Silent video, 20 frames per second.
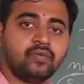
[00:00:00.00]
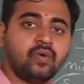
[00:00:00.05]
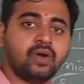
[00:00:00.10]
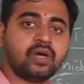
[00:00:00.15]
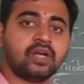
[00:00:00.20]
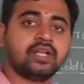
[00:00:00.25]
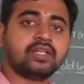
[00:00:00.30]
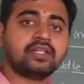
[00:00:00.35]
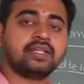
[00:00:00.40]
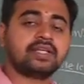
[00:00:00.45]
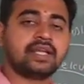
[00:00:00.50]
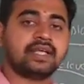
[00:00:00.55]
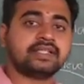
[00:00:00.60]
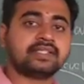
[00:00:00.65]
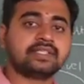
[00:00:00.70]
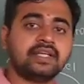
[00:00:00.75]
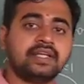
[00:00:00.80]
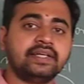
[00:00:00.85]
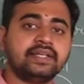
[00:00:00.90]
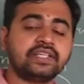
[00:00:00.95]
What are the
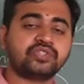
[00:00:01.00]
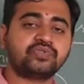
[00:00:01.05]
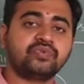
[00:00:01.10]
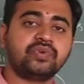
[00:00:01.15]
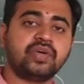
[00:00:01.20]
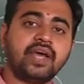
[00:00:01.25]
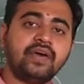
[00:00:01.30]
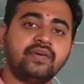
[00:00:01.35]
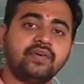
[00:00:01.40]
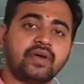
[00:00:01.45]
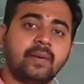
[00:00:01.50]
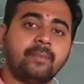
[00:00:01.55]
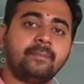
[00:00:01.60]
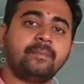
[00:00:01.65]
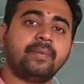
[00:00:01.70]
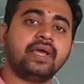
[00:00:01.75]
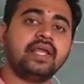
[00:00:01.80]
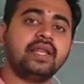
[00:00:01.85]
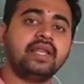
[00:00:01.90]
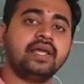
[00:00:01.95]
translators? We have
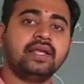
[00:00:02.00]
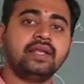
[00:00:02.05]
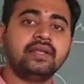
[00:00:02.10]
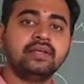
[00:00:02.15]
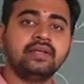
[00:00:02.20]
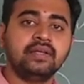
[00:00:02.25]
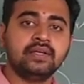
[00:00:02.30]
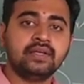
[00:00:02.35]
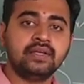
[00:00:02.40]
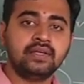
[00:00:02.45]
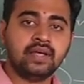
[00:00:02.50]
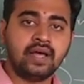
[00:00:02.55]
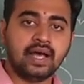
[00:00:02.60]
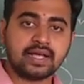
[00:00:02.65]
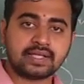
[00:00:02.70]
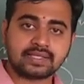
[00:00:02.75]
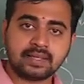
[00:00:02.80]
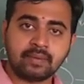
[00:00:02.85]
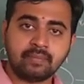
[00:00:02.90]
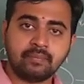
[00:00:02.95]
compiler,
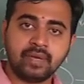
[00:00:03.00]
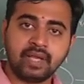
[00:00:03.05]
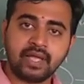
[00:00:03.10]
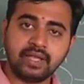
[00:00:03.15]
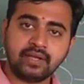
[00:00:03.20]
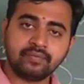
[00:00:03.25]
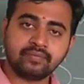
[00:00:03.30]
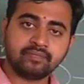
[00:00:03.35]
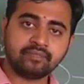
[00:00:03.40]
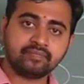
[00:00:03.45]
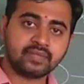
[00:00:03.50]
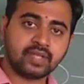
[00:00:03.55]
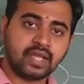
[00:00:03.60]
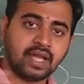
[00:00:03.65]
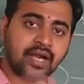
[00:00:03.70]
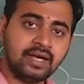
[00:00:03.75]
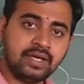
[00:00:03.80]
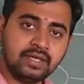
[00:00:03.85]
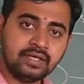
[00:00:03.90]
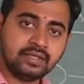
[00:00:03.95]
assembler,
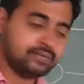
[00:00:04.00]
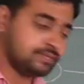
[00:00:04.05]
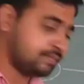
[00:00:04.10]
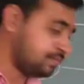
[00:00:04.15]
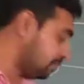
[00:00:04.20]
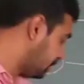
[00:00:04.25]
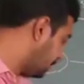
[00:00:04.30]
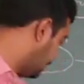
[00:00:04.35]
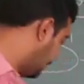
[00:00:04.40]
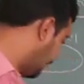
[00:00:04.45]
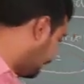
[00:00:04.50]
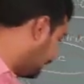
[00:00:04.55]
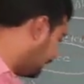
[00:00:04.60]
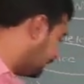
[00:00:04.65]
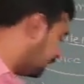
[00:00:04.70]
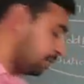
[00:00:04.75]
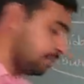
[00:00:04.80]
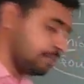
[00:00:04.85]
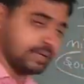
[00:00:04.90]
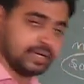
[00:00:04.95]
and
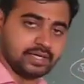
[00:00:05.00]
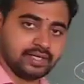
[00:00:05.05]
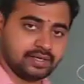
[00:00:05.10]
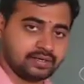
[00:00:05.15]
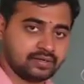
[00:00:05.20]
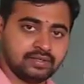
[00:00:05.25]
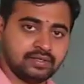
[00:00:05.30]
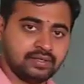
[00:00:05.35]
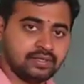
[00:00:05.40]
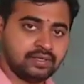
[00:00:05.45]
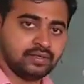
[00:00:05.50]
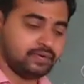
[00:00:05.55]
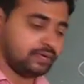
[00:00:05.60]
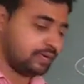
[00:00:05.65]
interpreter.